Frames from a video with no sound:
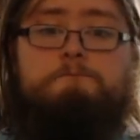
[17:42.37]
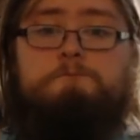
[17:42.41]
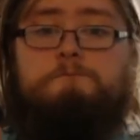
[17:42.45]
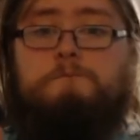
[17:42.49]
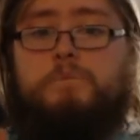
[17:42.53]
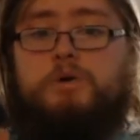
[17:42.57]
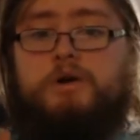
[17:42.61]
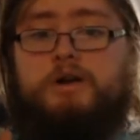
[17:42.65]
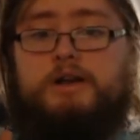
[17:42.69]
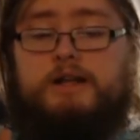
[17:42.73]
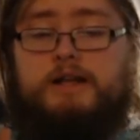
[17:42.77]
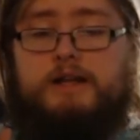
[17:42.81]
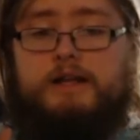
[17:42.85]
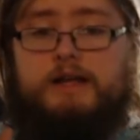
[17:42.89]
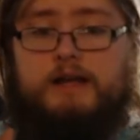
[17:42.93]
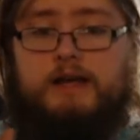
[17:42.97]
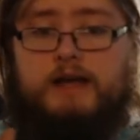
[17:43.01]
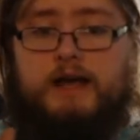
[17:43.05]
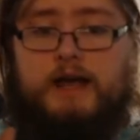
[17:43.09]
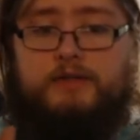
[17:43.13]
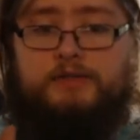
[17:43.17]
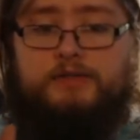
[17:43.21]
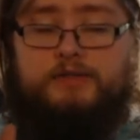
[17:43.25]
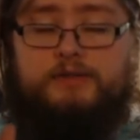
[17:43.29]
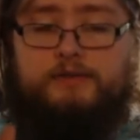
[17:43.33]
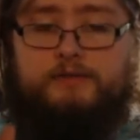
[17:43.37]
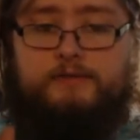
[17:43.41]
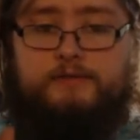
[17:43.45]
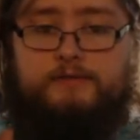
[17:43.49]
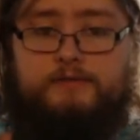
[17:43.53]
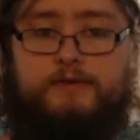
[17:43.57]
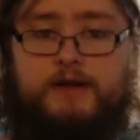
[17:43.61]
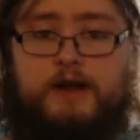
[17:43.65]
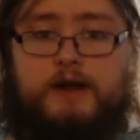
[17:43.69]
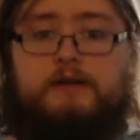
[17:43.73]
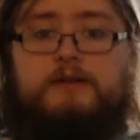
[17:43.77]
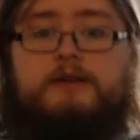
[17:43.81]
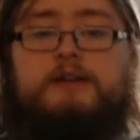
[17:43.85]
but at the
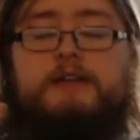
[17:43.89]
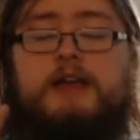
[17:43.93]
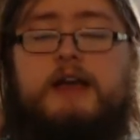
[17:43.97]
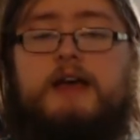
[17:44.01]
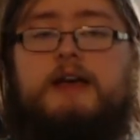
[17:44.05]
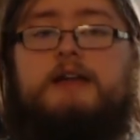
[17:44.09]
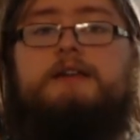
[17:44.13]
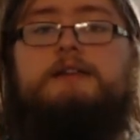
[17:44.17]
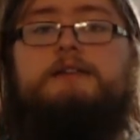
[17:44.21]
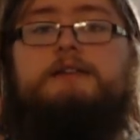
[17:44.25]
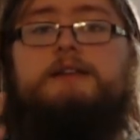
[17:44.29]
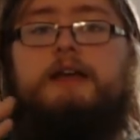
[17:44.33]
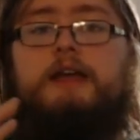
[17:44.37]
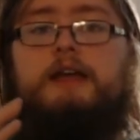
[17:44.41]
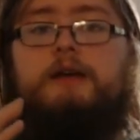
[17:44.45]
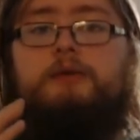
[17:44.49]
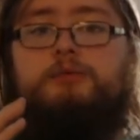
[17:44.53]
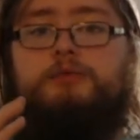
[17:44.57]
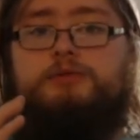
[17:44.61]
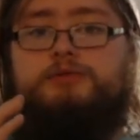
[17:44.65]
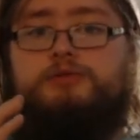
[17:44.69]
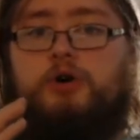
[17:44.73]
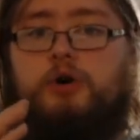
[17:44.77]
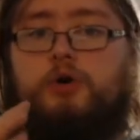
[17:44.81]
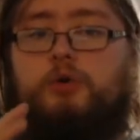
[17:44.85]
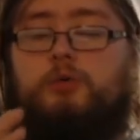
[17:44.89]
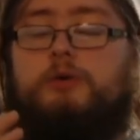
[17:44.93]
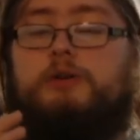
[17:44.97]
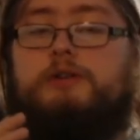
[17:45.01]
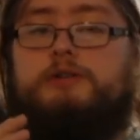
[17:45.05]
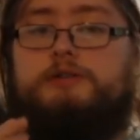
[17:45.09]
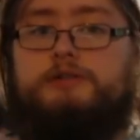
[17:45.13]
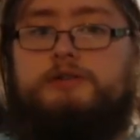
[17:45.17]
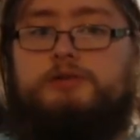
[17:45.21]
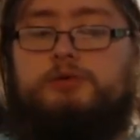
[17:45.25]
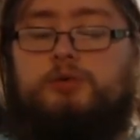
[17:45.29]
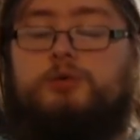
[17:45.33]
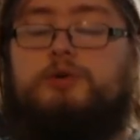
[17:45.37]
very end, it was
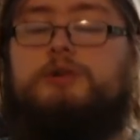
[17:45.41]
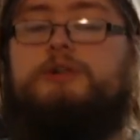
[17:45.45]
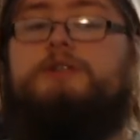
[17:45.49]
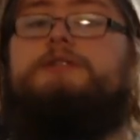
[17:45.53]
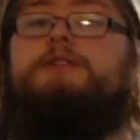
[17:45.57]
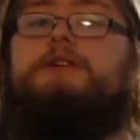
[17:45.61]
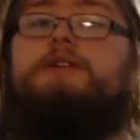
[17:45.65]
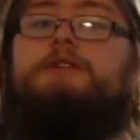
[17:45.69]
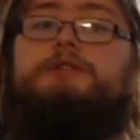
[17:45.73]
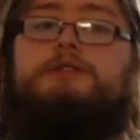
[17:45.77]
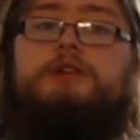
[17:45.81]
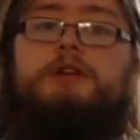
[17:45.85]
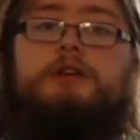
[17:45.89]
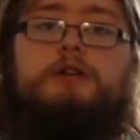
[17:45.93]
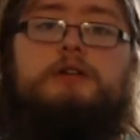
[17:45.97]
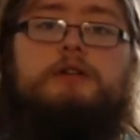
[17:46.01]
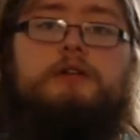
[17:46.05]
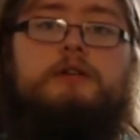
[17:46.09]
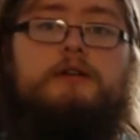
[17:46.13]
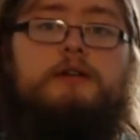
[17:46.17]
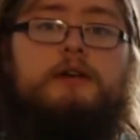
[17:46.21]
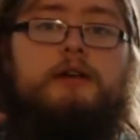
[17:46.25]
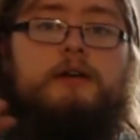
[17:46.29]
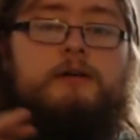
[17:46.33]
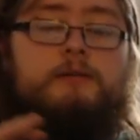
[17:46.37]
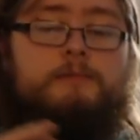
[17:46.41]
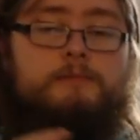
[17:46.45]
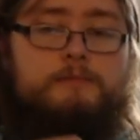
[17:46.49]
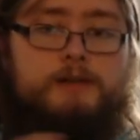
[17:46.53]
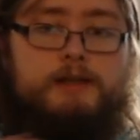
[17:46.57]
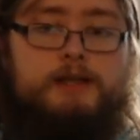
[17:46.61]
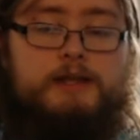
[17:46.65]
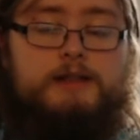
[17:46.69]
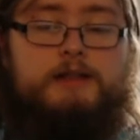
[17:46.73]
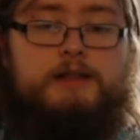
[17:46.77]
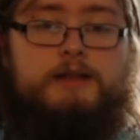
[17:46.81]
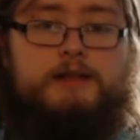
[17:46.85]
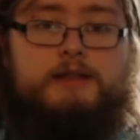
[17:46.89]
always your decision
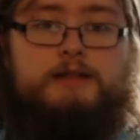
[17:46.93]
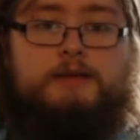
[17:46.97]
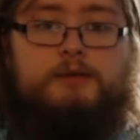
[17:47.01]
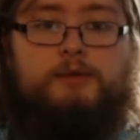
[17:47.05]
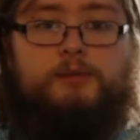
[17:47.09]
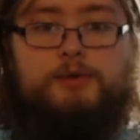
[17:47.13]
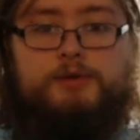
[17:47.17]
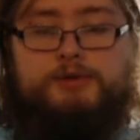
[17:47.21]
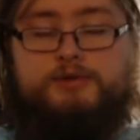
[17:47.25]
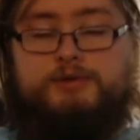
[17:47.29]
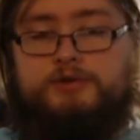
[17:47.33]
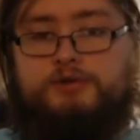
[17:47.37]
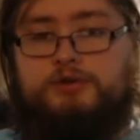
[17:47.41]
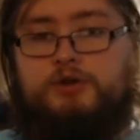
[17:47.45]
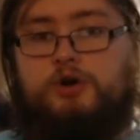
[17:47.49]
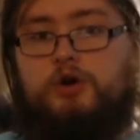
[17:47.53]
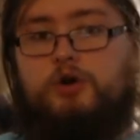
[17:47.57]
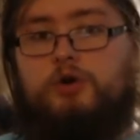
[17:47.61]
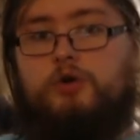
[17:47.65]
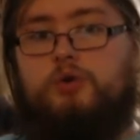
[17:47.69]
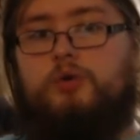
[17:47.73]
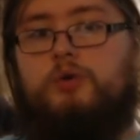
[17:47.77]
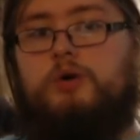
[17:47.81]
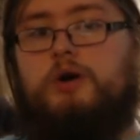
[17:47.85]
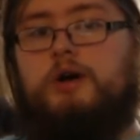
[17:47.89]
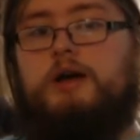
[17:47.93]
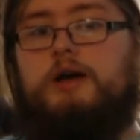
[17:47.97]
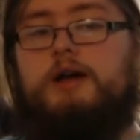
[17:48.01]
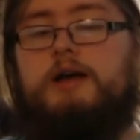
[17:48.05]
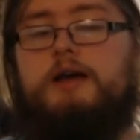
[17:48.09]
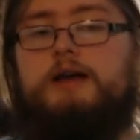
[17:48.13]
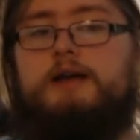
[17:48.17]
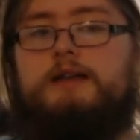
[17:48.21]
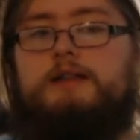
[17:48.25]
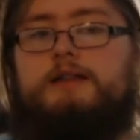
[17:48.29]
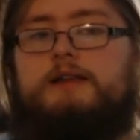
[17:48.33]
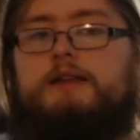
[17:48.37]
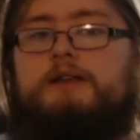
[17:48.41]
completely. There was no,
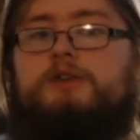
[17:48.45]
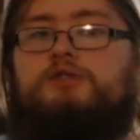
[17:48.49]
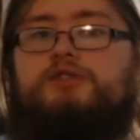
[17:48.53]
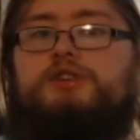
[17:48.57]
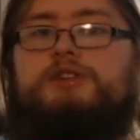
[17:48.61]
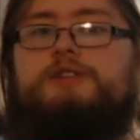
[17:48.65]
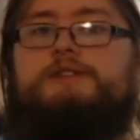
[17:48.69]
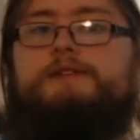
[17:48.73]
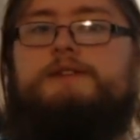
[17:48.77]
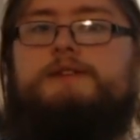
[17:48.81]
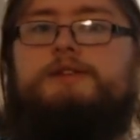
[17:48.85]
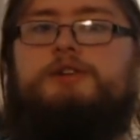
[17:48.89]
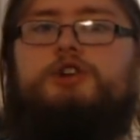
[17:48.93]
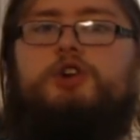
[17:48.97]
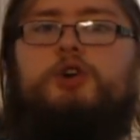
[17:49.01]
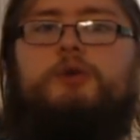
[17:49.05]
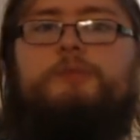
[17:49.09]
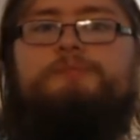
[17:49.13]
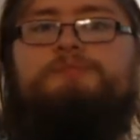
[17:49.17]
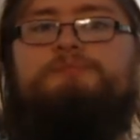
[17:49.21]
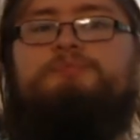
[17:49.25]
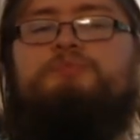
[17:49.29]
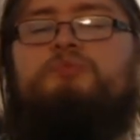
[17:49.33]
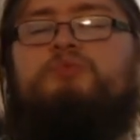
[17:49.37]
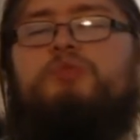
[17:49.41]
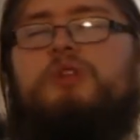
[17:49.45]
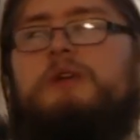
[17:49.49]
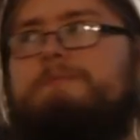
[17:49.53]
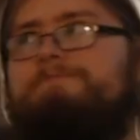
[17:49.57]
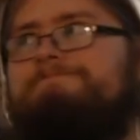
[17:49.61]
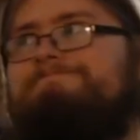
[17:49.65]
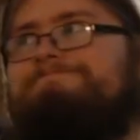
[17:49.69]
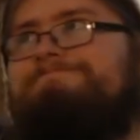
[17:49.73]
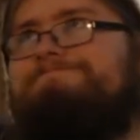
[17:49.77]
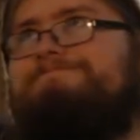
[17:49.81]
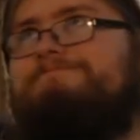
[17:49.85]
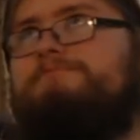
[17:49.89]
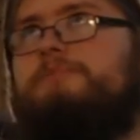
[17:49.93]
like, you didn't sit there and
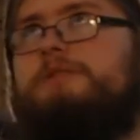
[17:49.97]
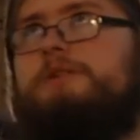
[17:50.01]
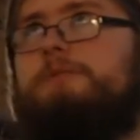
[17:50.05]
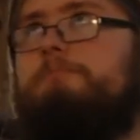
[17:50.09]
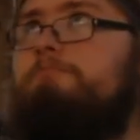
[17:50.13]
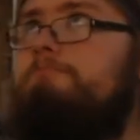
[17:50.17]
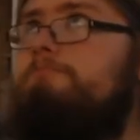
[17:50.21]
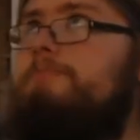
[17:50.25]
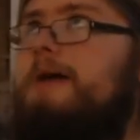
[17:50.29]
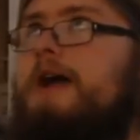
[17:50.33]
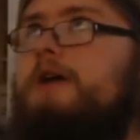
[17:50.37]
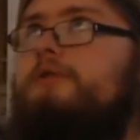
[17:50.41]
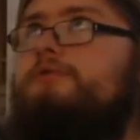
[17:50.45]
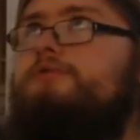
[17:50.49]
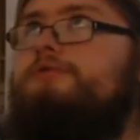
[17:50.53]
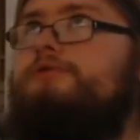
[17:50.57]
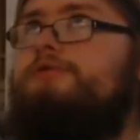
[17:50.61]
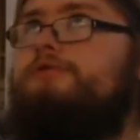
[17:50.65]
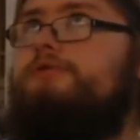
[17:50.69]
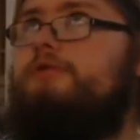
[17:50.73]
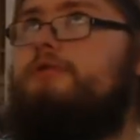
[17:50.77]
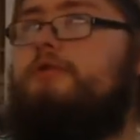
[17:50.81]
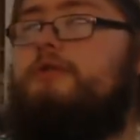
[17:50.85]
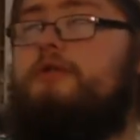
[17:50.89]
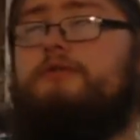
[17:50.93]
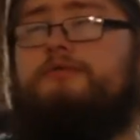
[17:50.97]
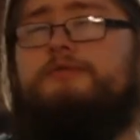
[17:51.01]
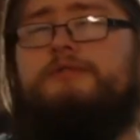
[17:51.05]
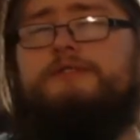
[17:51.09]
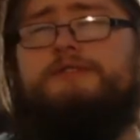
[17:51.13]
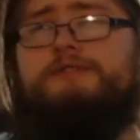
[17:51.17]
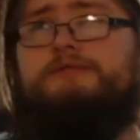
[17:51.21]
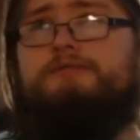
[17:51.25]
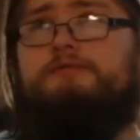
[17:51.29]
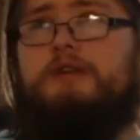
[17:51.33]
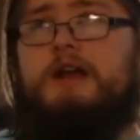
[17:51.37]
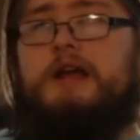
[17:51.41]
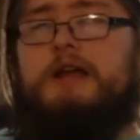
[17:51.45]
go, but Bowser on
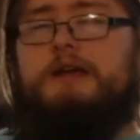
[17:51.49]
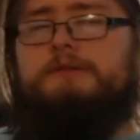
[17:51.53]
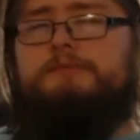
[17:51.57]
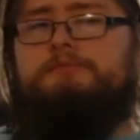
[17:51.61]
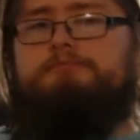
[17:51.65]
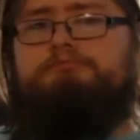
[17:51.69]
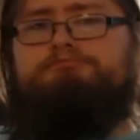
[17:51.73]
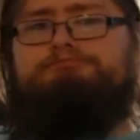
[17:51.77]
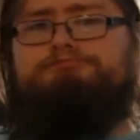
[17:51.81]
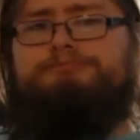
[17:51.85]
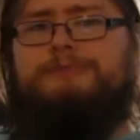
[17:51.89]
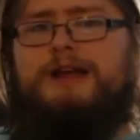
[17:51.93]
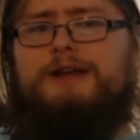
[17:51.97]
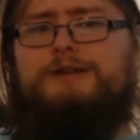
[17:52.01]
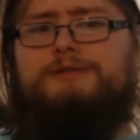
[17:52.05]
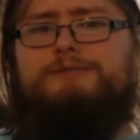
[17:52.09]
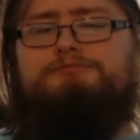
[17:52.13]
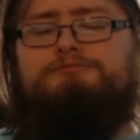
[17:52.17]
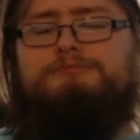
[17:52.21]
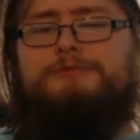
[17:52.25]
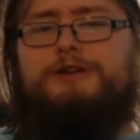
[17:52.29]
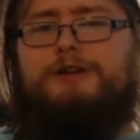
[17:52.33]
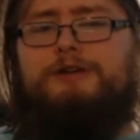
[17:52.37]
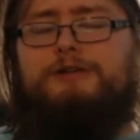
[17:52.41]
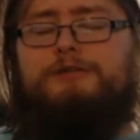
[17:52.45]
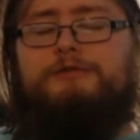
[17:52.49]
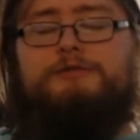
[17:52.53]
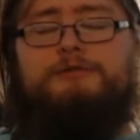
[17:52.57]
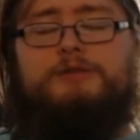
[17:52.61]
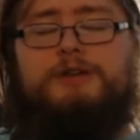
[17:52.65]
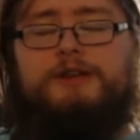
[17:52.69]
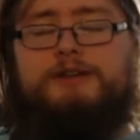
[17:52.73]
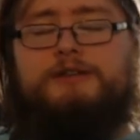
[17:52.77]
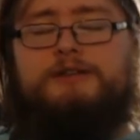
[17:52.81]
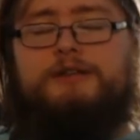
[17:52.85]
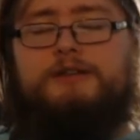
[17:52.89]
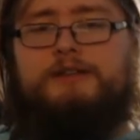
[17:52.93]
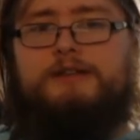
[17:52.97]
this race, I don't know.
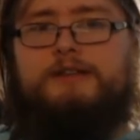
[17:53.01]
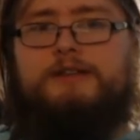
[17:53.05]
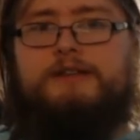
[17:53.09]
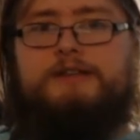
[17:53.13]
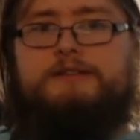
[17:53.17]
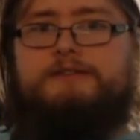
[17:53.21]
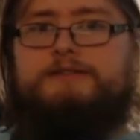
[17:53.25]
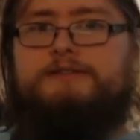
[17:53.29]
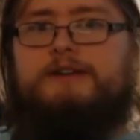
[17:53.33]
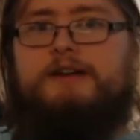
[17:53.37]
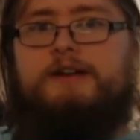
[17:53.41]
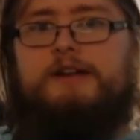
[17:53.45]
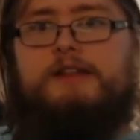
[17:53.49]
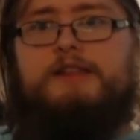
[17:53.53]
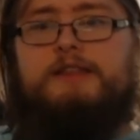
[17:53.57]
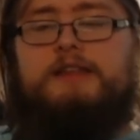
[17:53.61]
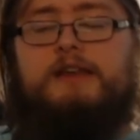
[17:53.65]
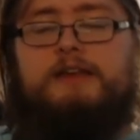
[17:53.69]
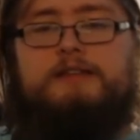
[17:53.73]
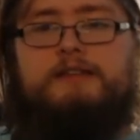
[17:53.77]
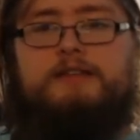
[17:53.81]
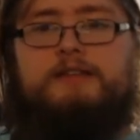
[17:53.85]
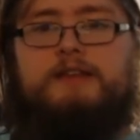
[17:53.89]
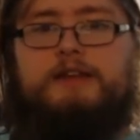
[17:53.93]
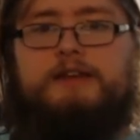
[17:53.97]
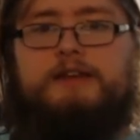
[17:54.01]
Like, it's not a thing